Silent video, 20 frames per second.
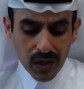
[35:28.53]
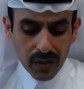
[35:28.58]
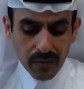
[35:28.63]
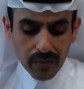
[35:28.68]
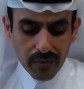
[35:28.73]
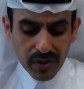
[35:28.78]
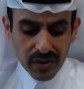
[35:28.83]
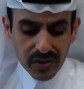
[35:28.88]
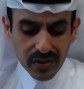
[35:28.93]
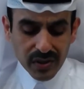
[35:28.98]

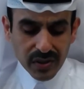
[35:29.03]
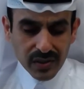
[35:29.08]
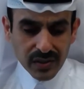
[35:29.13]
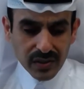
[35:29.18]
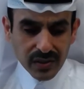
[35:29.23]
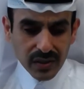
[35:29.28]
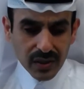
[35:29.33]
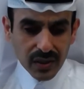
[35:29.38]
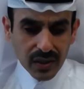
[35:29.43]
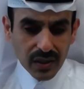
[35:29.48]

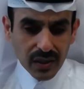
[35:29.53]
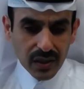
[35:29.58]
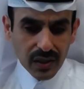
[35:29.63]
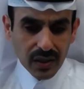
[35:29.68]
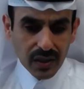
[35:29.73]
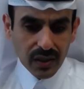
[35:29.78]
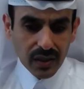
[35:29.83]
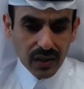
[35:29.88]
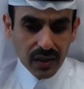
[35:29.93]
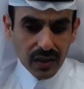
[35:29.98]
business
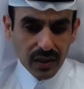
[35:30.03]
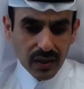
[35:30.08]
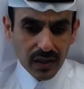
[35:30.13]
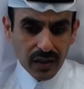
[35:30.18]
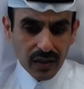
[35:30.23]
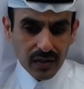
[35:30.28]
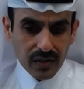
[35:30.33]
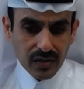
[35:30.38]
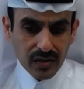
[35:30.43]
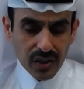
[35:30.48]

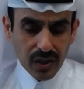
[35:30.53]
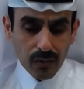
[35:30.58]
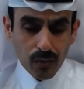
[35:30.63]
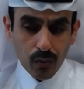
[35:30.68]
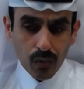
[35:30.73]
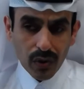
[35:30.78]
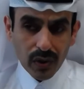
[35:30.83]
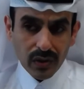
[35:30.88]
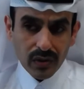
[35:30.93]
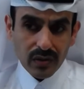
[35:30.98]

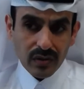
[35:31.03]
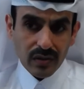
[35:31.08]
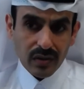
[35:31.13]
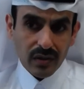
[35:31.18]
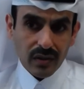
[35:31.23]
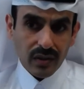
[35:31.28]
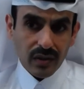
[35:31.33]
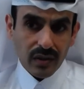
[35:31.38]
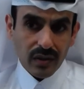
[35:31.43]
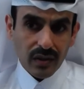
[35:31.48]
somewhat,
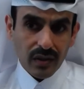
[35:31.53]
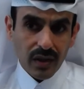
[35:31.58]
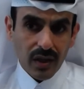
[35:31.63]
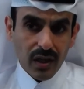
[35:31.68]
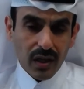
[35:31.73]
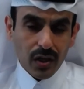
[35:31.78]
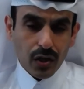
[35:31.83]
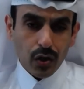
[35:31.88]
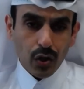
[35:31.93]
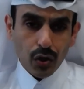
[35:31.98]
in
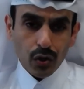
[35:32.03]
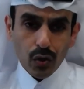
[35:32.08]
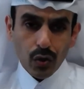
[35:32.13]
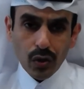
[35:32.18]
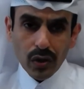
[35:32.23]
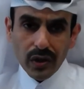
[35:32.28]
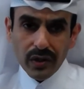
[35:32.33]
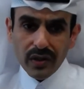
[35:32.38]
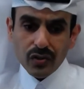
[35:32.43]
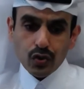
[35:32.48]
not
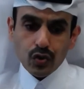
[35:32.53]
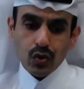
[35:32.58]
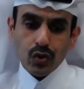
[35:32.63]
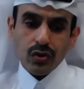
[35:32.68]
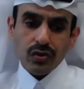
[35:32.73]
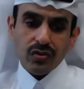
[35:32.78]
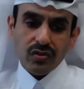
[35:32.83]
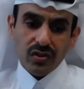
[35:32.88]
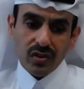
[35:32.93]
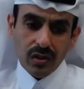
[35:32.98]
only the
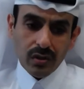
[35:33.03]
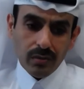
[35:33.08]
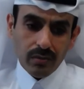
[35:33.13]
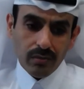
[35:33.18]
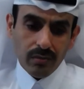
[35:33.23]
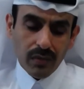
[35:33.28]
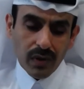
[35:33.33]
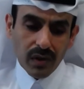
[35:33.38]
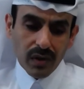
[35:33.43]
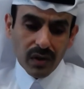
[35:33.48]
short
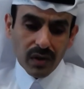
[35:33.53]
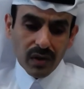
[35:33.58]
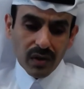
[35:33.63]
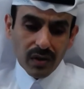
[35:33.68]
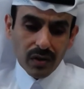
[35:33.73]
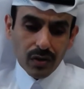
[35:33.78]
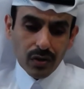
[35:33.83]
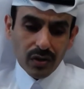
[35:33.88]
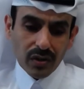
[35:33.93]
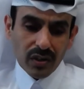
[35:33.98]
term
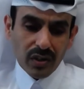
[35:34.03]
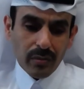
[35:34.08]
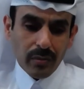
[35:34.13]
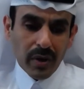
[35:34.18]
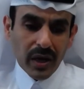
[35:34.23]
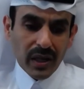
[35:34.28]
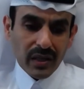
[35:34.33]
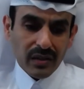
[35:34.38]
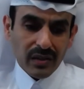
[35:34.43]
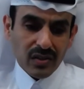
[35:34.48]

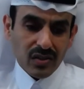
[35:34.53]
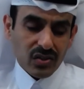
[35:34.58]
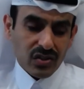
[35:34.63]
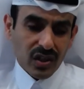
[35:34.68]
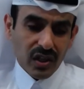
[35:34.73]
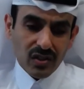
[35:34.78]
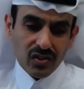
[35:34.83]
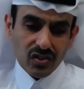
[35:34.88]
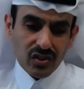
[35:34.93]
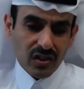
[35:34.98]
demand
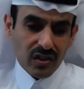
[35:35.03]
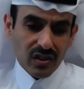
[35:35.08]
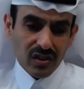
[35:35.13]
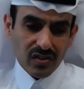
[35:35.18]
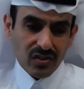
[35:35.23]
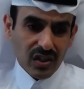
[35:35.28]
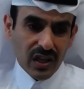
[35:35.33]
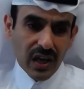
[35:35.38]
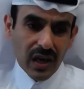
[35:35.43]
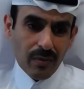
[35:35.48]
destruction
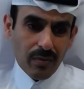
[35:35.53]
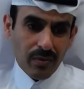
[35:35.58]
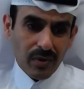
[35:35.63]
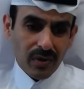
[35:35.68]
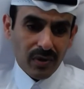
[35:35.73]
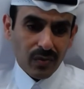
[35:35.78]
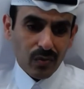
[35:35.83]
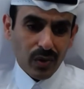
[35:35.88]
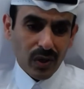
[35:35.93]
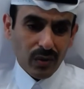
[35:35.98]
that
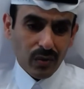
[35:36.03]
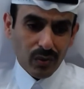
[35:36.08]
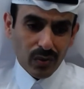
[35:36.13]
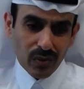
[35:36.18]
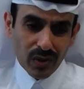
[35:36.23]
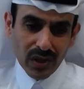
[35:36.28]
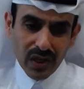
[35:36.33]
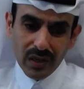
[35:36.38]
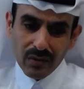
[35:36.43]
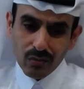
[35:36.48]
happened, where we
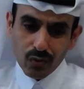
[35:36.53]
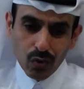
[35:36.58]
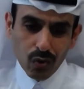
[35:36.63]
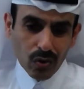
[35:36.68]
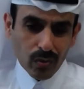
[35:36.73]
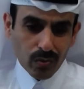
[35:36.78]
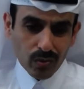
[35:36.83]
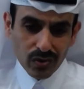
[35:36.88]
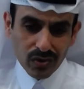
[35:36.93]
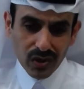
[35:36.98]
came to
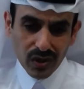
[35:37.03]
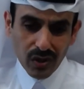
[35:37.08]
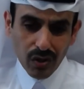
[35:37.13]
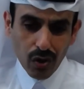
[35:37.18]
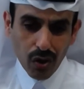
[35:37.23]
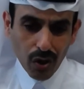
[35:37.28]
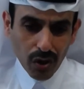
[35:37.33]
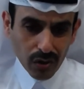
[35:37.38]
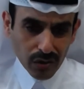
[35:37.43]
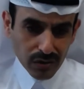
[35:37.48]
almost a
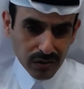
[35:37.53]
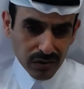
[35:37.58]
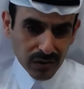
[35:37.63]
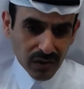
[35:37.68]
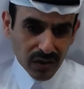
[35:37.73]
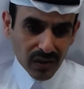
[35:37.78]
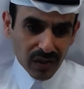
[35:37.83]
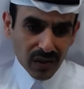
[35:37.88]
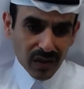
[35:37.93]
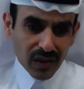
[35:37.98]
halt
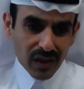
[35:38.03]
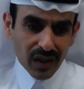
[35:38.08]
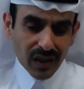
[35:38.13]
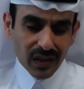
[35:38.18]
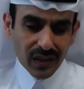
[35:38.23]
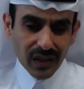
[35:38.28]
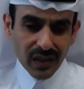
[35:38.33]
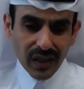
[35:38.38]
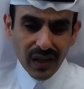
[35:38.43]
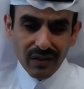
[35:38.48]

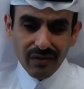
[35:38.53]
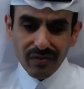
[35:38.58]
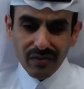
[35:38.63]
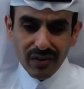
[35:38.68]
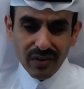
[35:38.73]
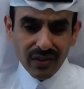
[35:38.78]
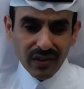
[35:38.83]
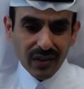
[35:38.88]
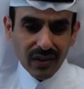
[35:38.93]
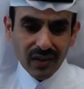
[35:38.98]
in
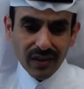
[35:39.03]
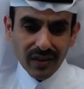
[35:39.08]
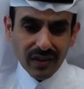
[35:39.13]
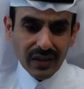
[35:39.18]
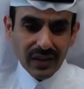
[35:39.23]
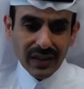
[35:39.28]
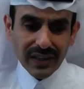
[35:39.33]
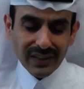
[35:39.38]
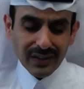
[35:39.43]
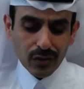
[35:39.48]
everything
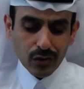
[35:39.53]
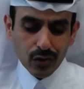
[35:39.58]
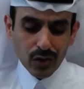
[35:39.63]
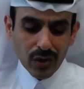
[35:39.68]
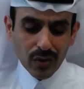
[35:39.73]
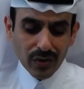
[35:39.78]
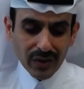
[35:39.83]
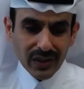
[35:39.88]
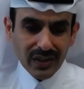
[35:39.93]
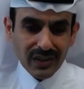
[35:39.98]
related to
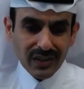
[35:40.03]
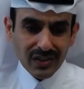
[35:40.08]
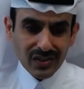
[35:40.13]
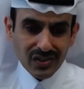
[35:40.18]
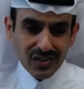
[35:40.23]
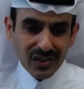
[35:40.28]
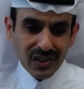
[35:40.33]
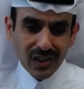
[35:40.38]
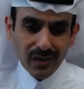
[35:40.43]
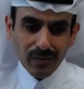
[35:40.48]
our
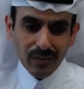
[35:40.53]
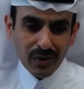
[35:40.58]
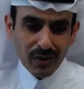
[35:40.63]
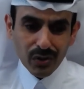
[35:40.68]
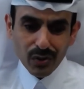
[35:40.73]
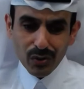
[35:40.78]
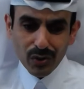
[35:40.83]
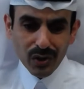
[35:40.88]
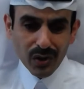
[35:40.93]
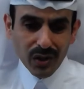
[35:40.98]
industry. I
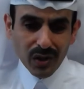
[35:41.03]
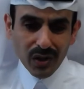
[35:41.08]
mean,